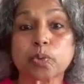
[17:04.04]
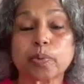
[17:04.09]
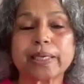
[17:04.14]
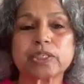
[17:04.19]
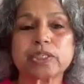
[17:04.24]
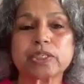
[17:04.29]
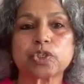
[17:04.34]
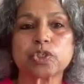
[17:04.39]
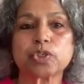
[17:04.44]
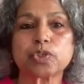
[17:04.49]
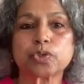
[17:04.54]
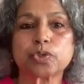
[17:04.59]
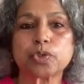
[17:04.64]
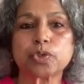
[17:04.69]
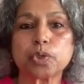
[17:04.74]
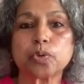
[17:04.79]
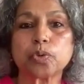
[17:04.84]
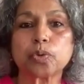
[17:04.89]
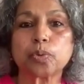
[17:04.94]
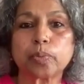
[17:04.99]
question to
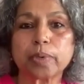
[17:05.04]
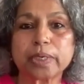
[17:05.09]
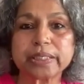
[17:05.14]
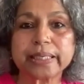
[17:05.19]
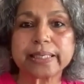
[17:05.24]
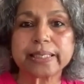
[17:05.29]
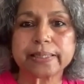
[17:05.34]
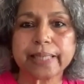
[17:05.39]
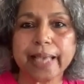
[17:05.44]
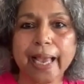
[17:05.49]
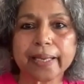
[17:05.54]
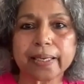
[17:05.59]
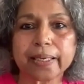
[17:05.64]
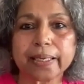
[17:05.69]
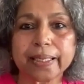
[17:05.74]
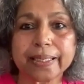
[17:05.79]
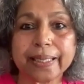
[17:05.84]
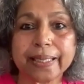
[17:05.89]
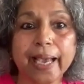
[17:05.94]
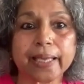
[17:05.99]
you was
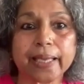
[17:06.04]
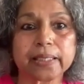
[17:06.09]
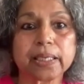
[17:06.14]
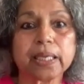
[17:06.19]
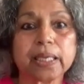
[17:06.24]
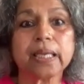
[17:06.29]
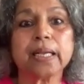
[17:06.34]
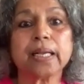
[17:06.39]
exactly that,